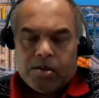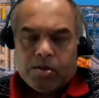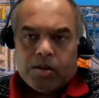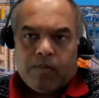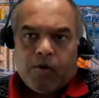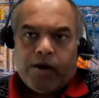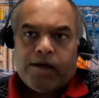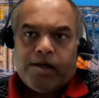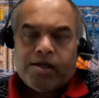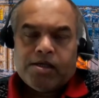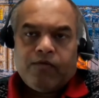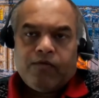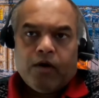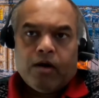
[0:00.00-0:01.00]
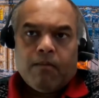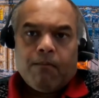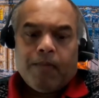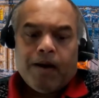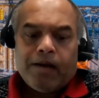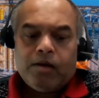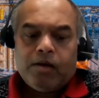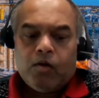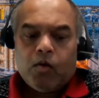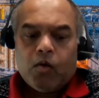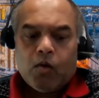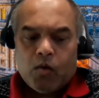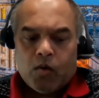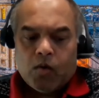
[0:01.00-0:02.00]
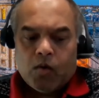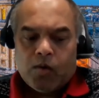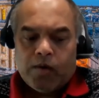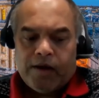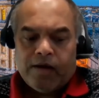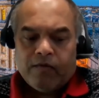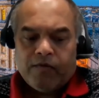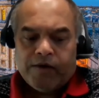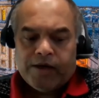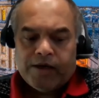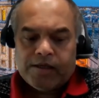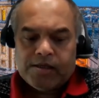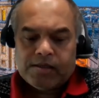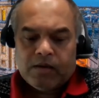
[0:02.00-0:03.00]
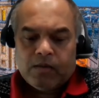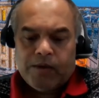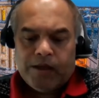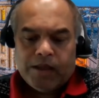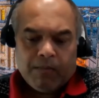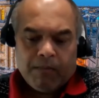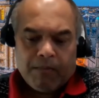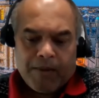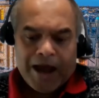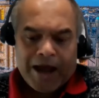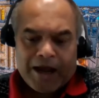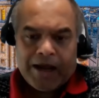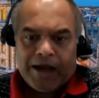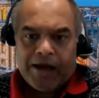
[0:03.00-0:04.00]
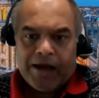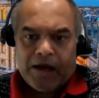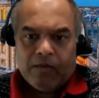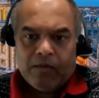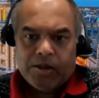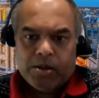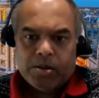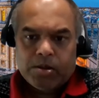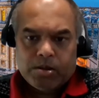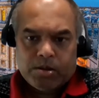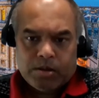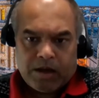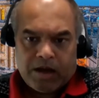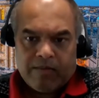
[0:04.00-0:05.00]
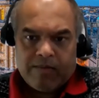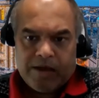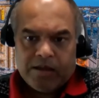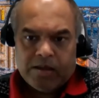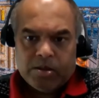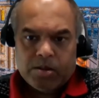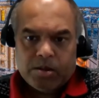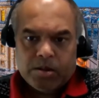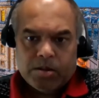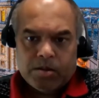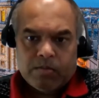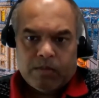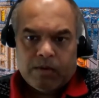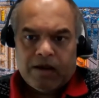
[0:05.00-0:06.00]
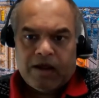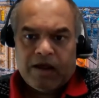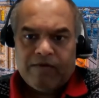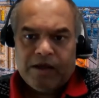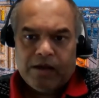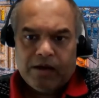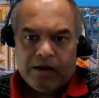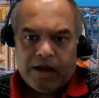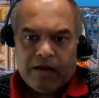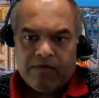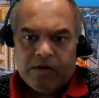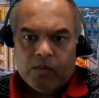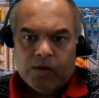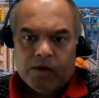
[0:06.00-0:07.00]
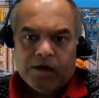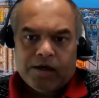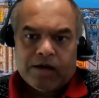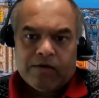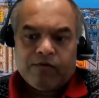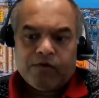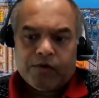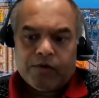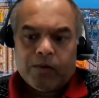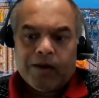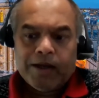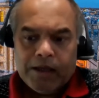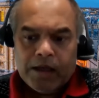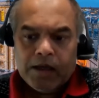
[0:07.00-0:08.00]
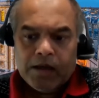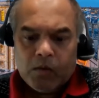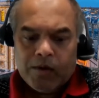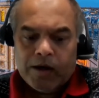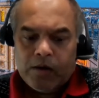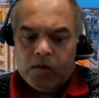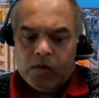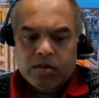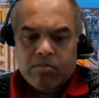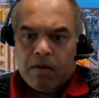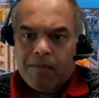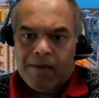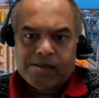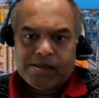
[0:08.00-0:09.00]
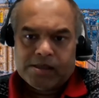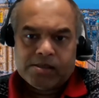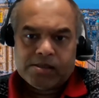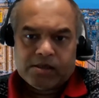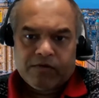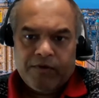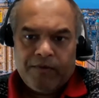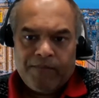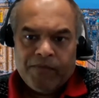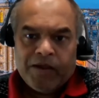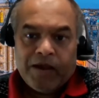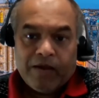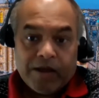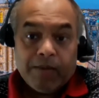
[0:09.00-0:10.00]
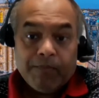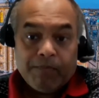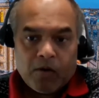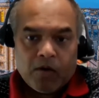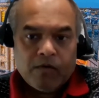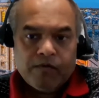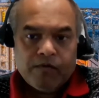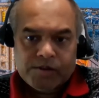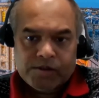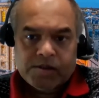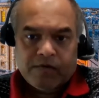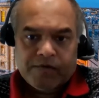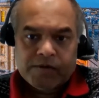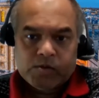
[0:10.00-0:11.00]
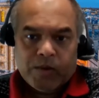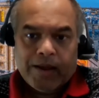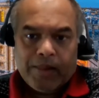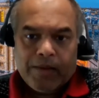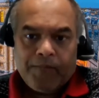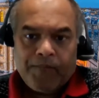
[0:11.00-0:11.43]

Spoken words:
So the point is, if you combine the low code interface with the backend, which is having this heavy work done for you, I think you can do some amazing stuff, and very powerful stuff as well.